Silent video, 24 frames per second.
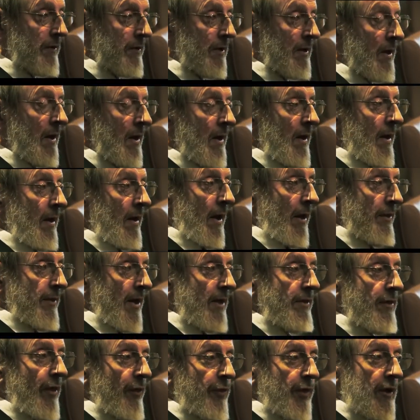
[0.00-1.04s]
other, and
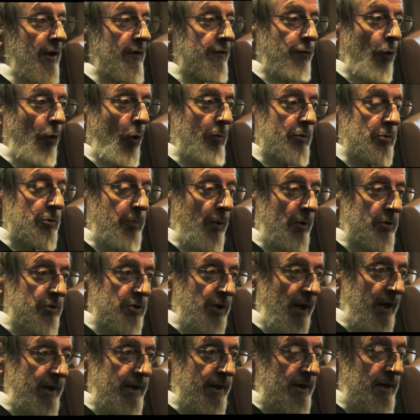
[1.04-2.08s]
then the thing forms
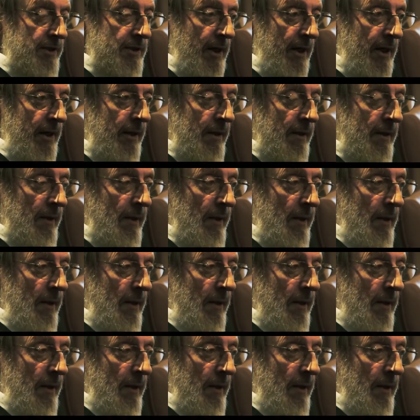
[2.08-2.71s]
spontaneously,